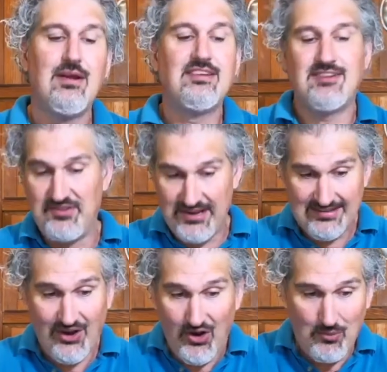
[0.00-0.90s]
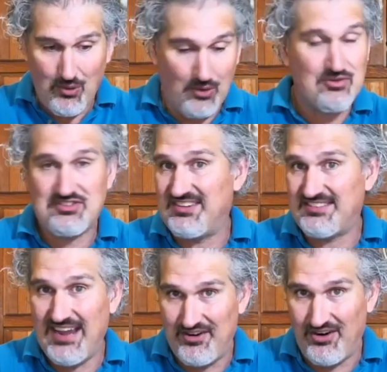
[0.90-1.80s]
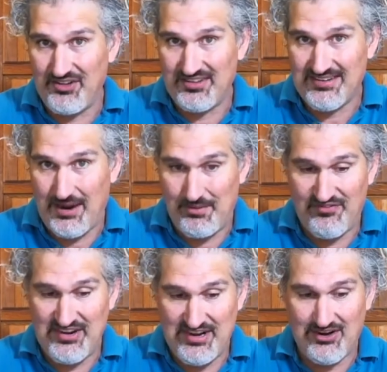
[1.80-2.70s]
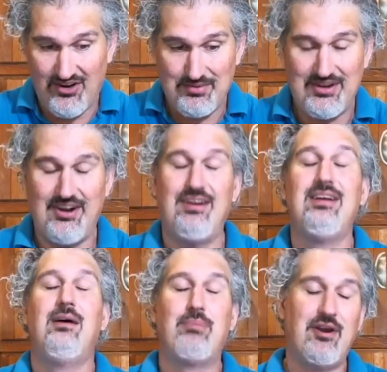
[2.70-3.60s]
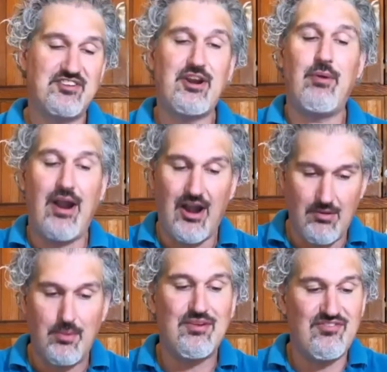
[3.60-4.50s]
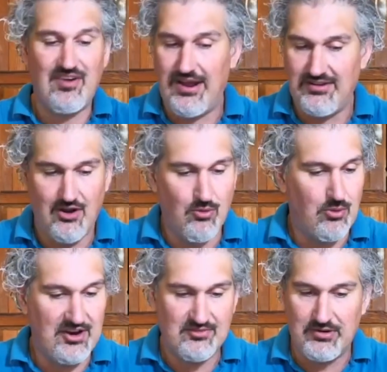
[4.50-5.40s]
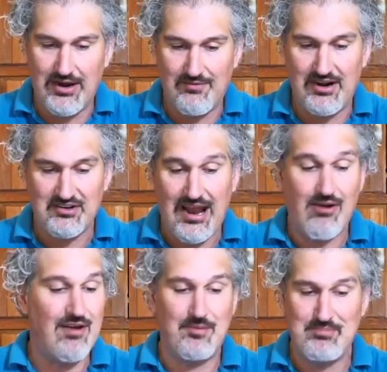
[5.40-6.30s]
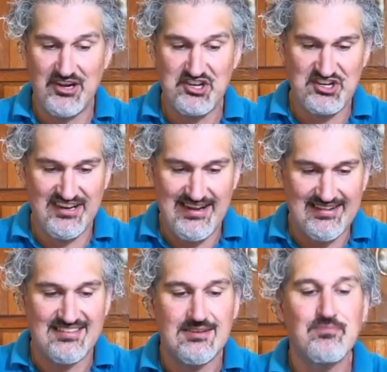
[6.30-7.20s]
So this home won't sustain her all the time, her feeding home here, but her terrarium will be fine. No worries however big she gets.